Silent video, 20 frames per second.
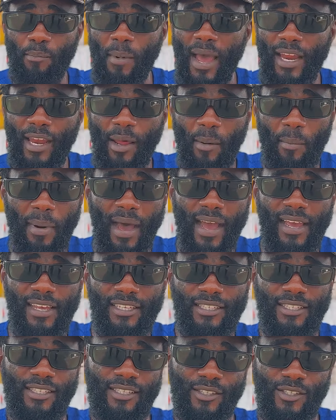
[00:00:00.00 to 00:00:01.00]
number
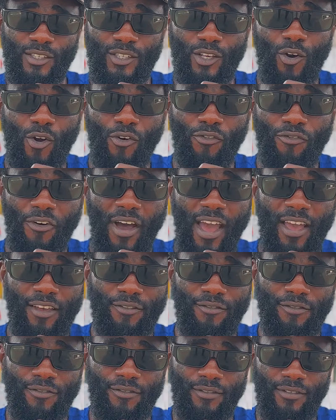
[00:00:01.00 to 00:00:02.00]
is
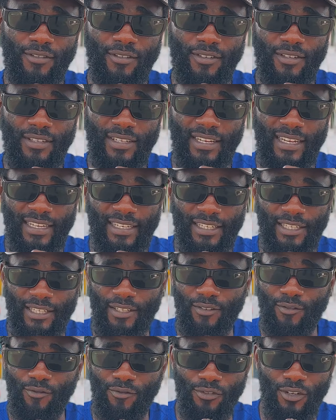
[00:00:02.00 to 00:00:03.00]

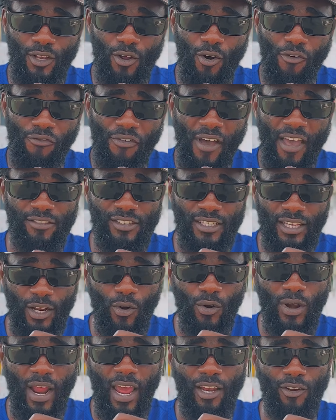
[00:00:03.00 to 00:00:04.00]

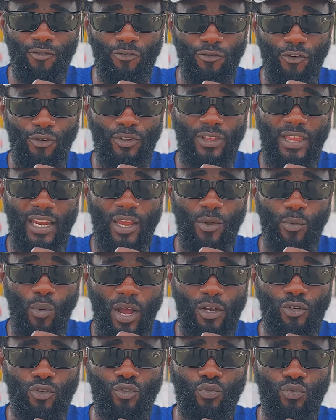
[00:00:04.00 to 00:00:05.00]
0509
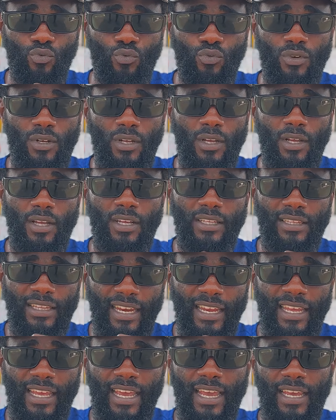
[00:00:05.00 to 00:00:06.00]
4312
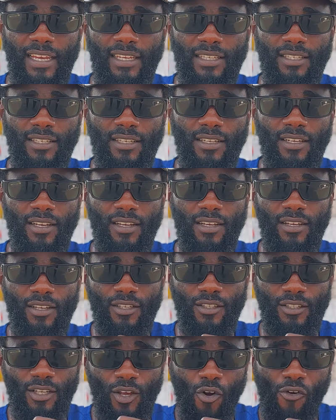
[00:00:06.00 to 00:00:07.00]
38.
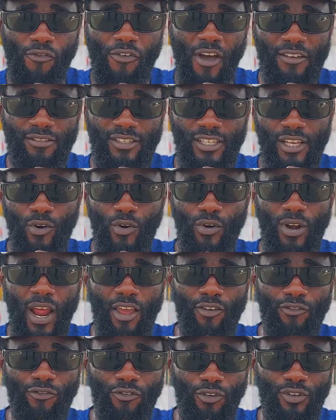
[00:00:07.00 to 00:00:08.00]

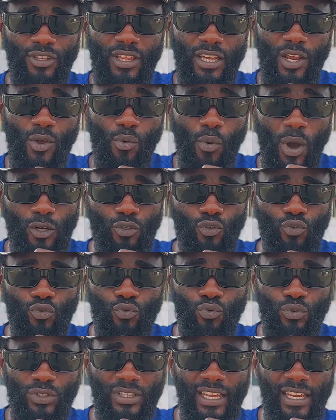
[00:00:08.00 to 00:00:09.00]
0509
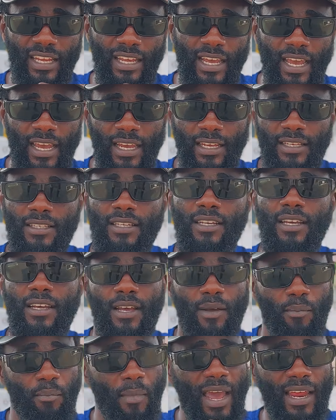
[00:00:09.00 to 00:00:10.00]
4312 38.
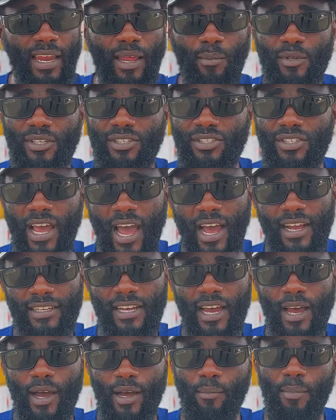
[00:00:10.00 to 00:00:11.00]
My name is
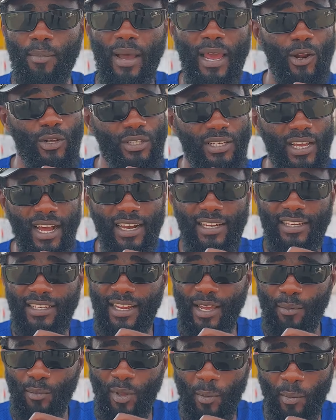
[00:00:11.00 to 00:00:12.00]
Jaja, biologically
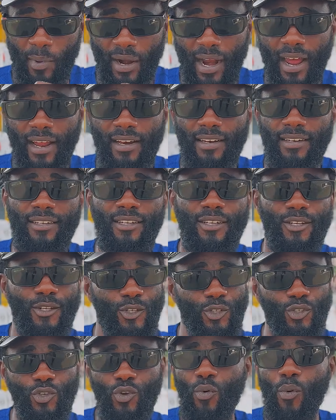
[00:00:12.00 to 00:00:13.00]
named Imran.
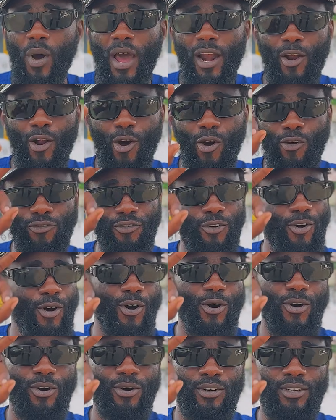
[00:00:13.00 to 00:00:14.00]
So one love
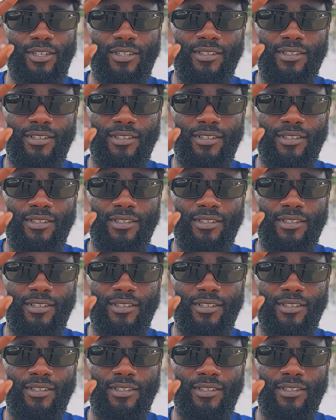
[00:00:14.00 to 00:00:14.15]
all.